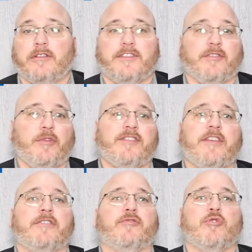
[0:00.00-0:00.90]
listen, we say
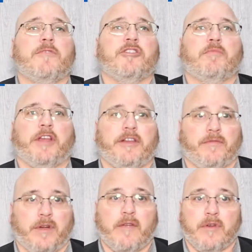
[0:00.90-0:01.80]
there's room on the plate
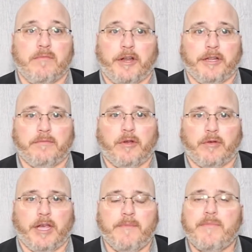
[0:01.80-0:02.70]
for everybody,
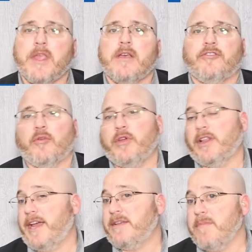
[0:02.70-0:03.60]
okay? So we
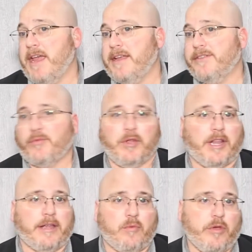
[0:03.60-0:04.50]
like maize, we
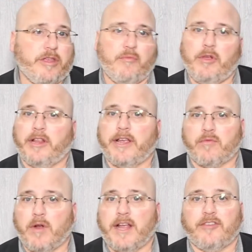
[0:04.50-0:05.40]
like wheat, we like
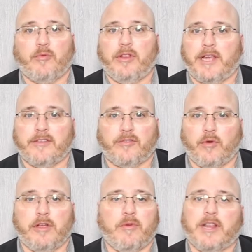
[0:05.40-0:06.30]
rice, we like
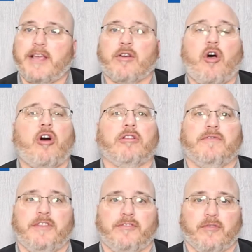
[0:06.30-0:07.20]
soy, we like all of
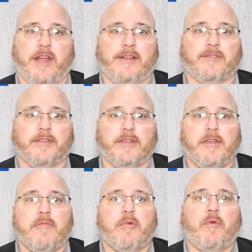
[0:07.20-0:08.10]
these grains.
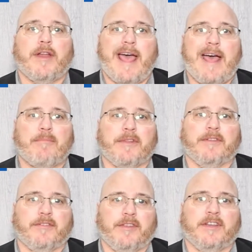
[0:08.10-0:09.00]
But what
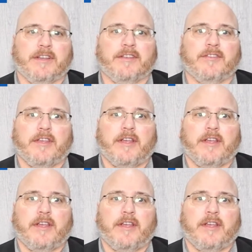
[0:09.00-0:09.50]
happens is